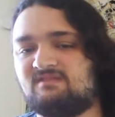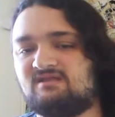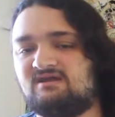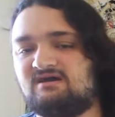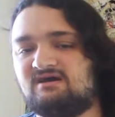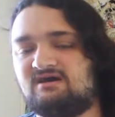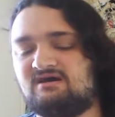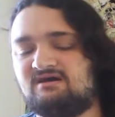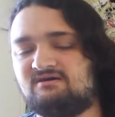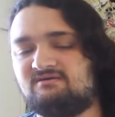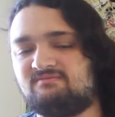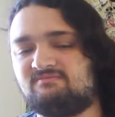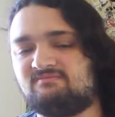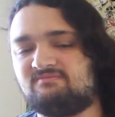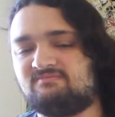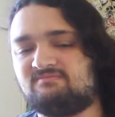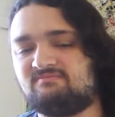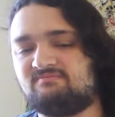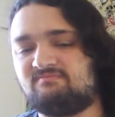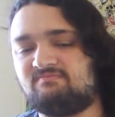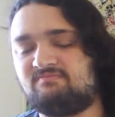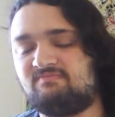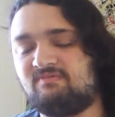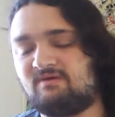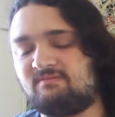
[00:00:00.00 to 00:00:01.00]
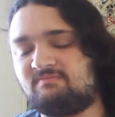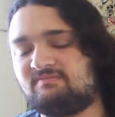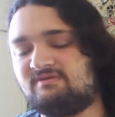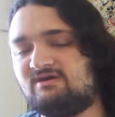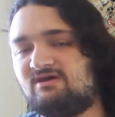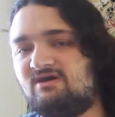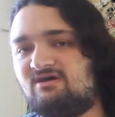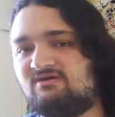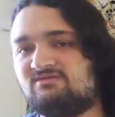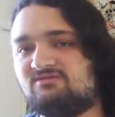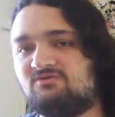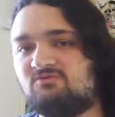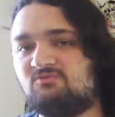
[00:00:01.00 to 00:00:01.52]
Um, but
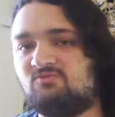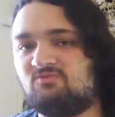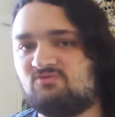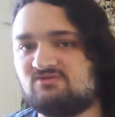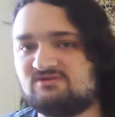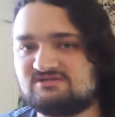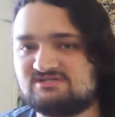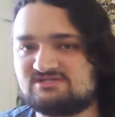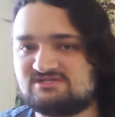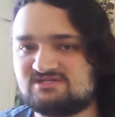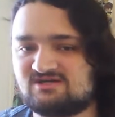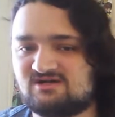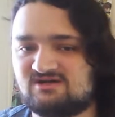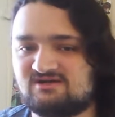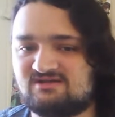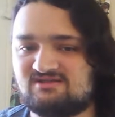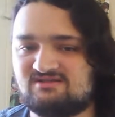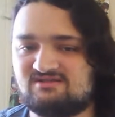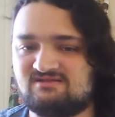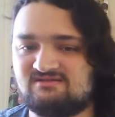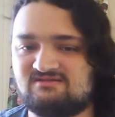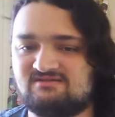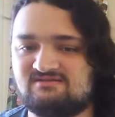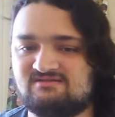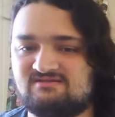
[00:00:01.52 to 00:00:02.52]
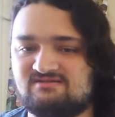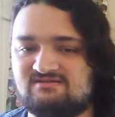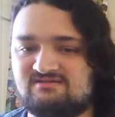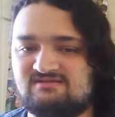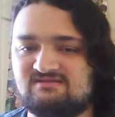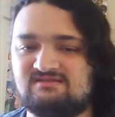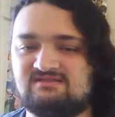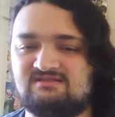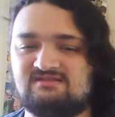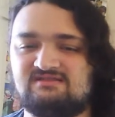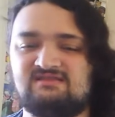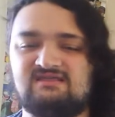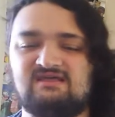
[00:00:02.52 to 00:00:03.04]
beyond the one shot,
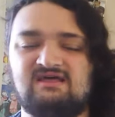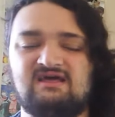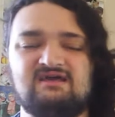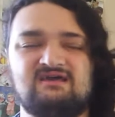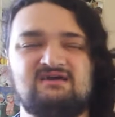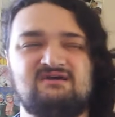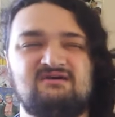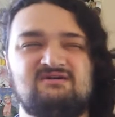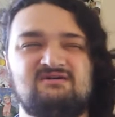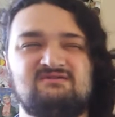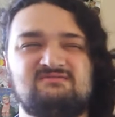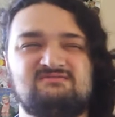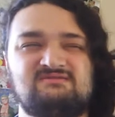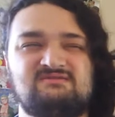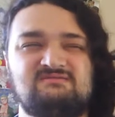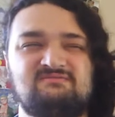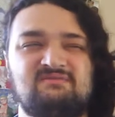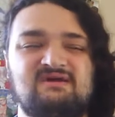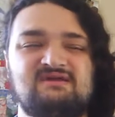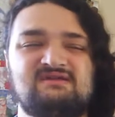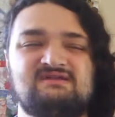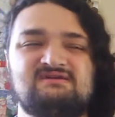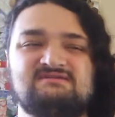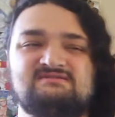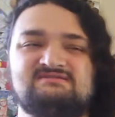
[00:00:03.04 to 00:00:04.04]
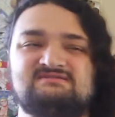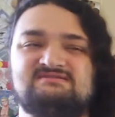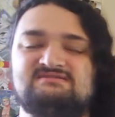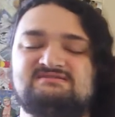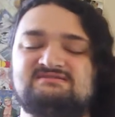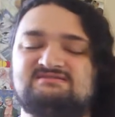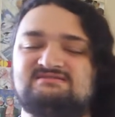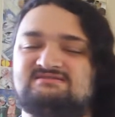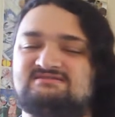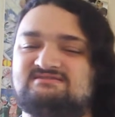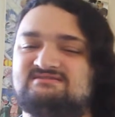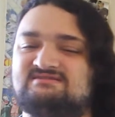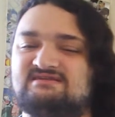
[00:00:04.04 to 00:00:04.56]
they uh, made a
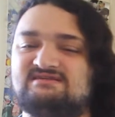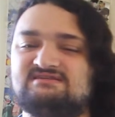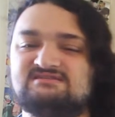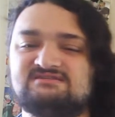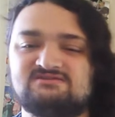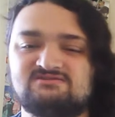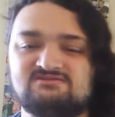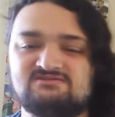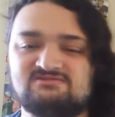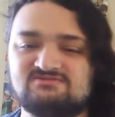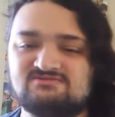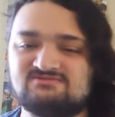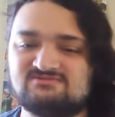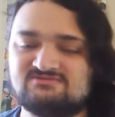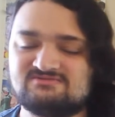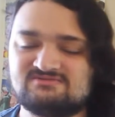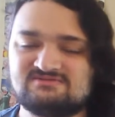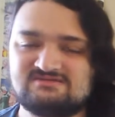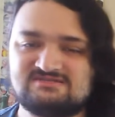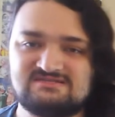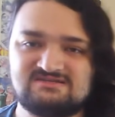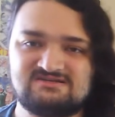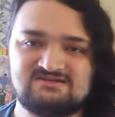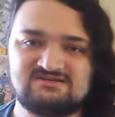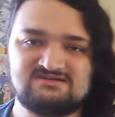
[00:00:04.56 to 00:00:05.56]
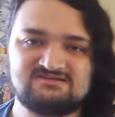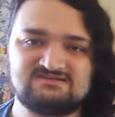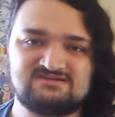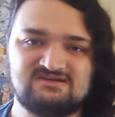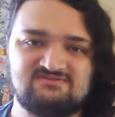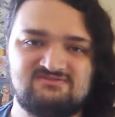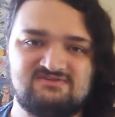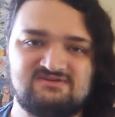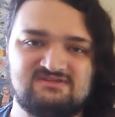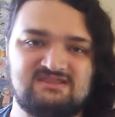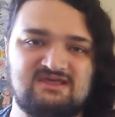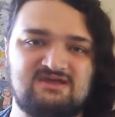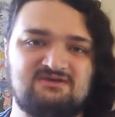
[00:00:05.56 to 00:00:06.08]
seasonal series of
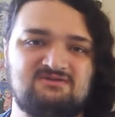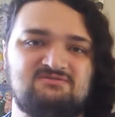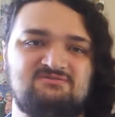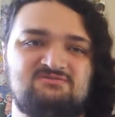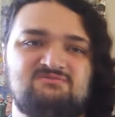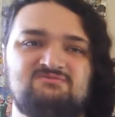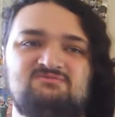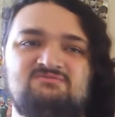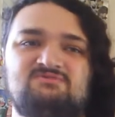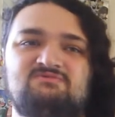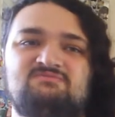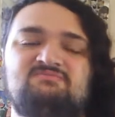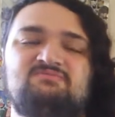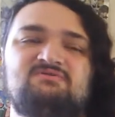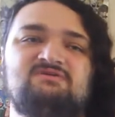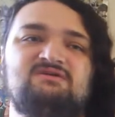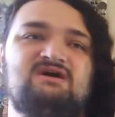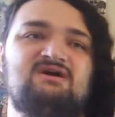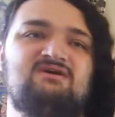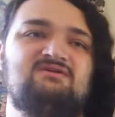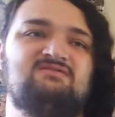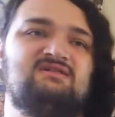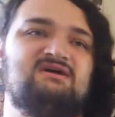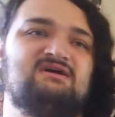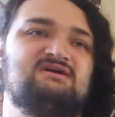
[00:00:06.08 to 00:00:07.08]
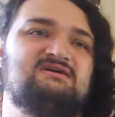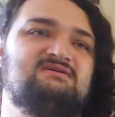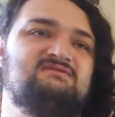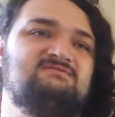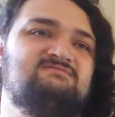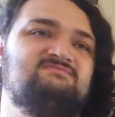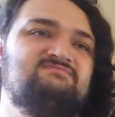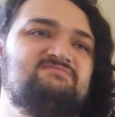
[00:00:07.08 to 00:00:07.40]
it. They would put out like a